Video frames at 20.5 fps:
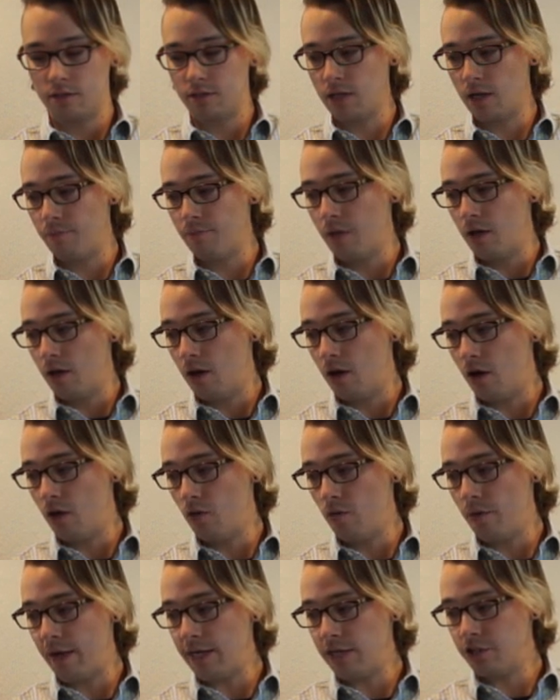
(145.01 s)
some
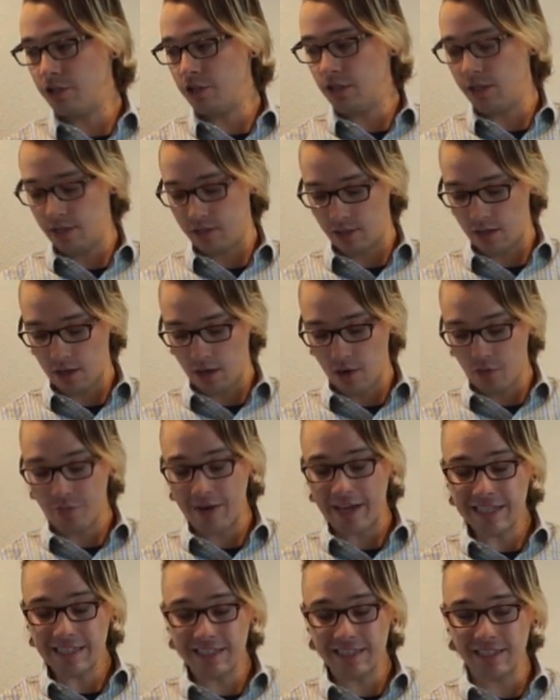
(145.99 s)
oasis,
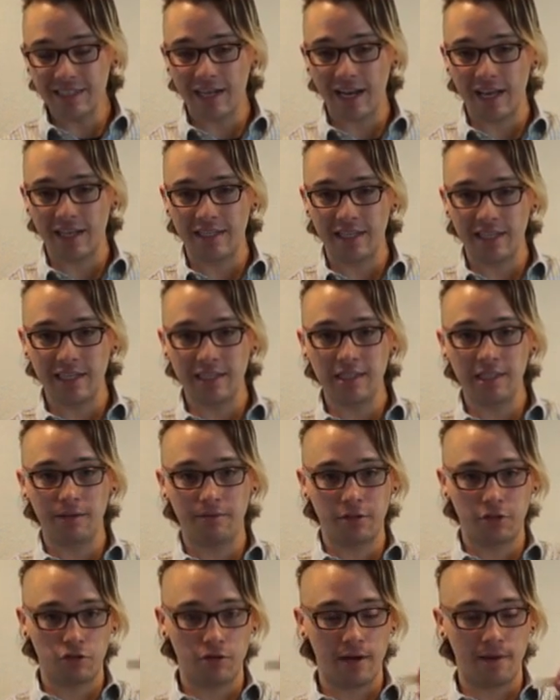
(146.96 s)

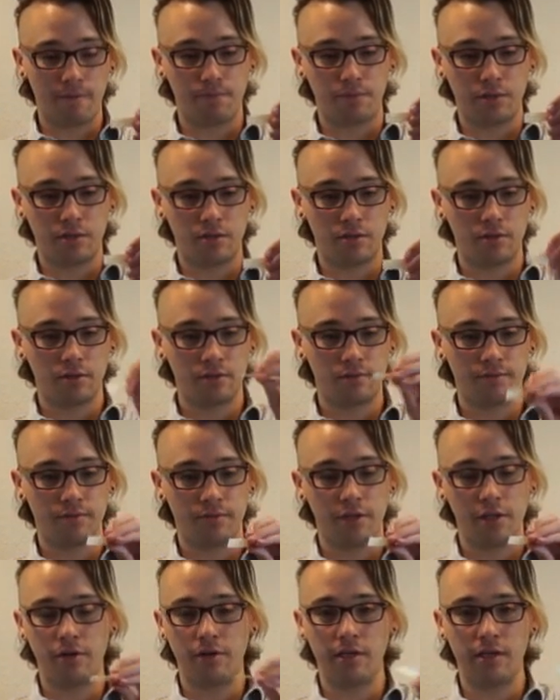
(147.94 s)
adhesive strips.
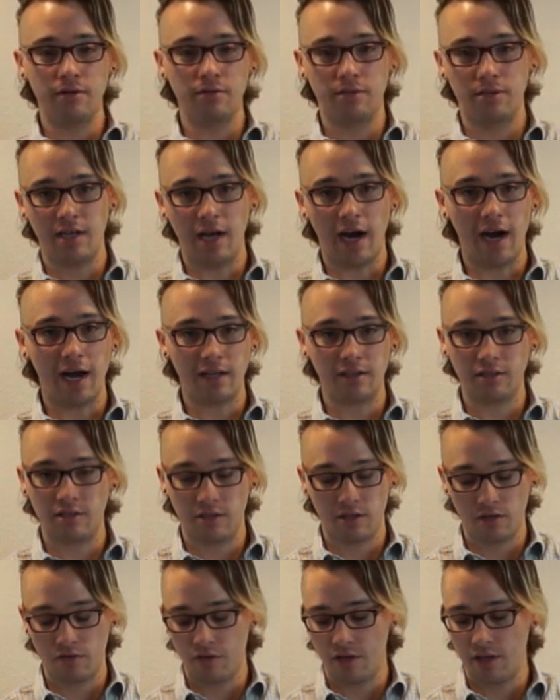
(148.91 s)
You can use dots,
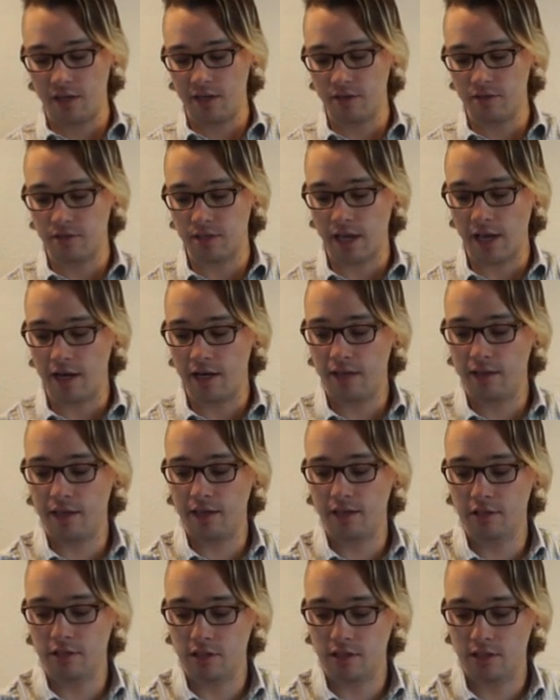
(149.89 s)
you can really use
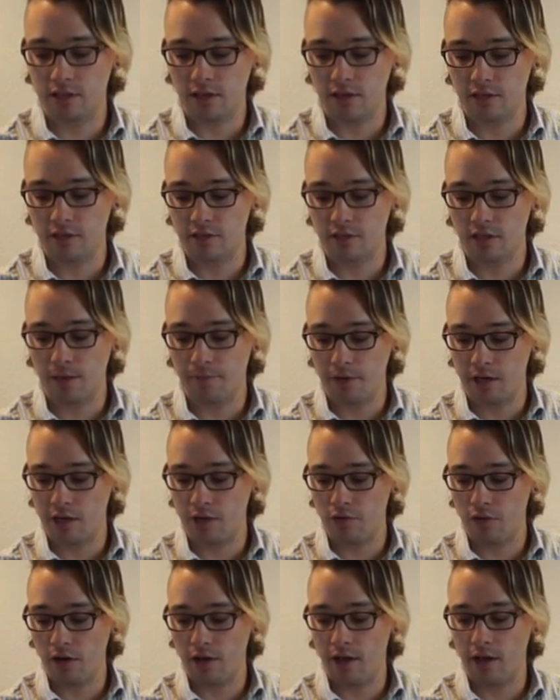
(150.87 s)
anything, just some
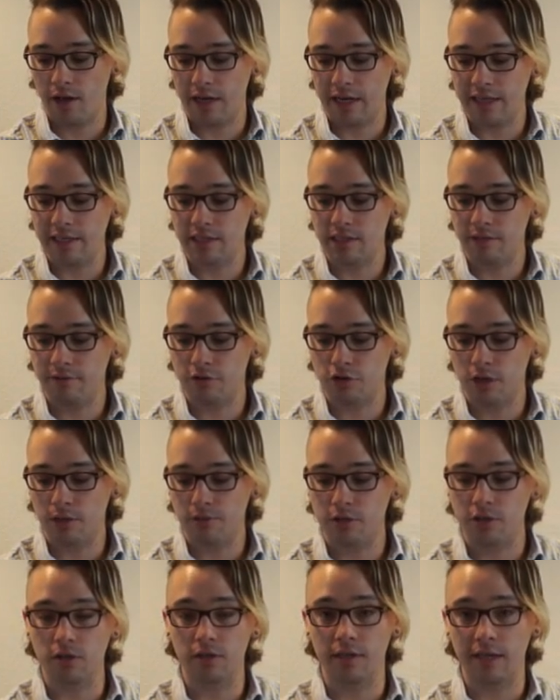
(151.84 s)
uh, adhesive
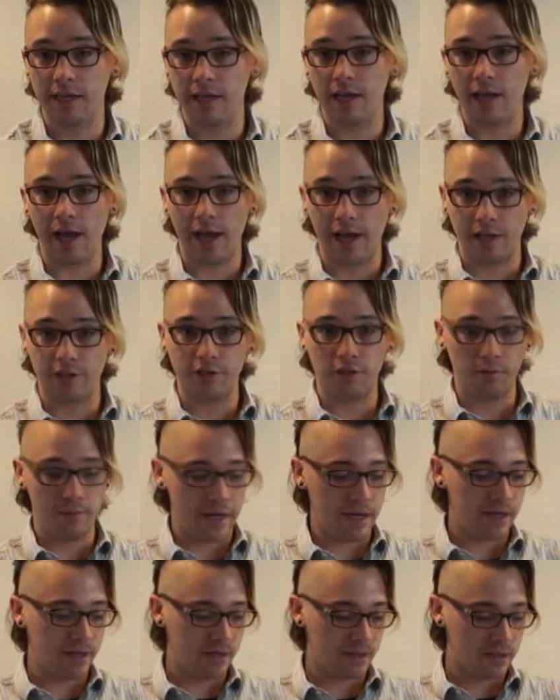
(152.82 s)
strips. You'll need it as you're
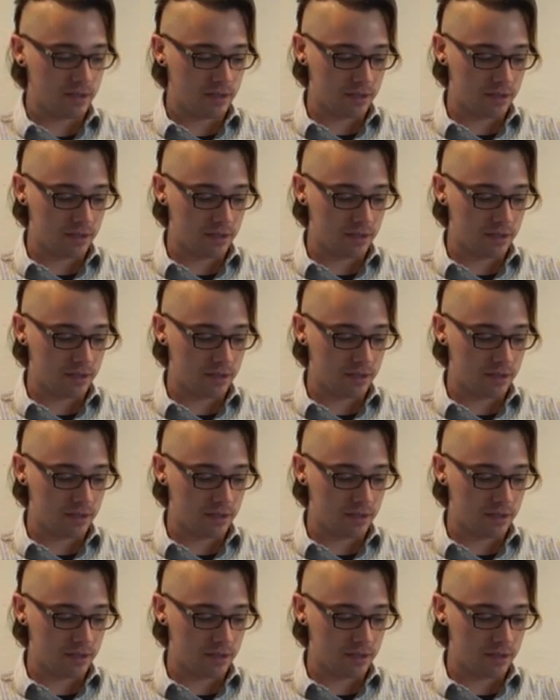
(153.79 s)
making your